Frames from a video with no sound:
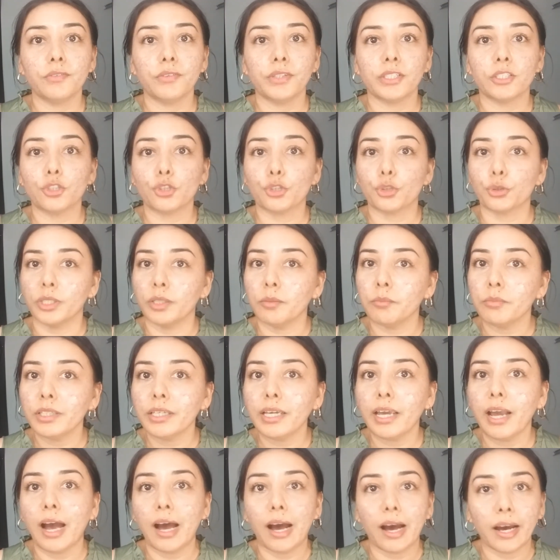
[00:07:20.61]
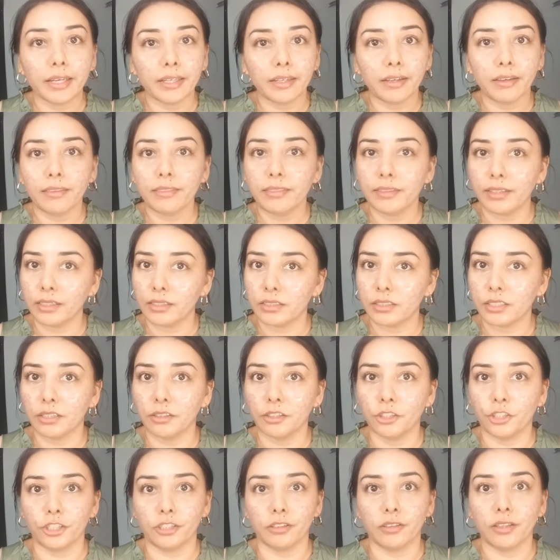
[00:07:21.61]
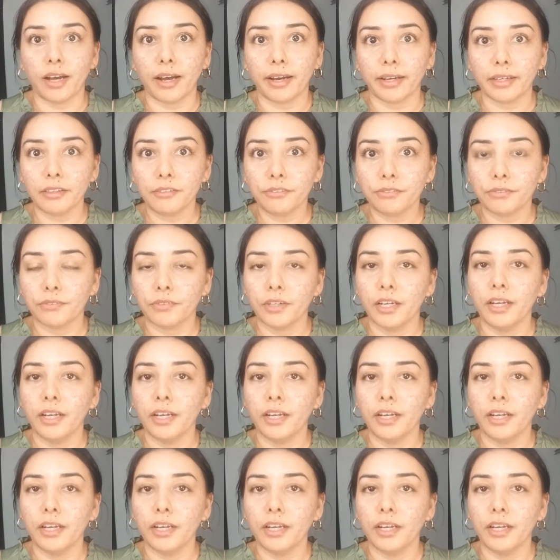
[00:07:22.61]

extremely high-end things in your life,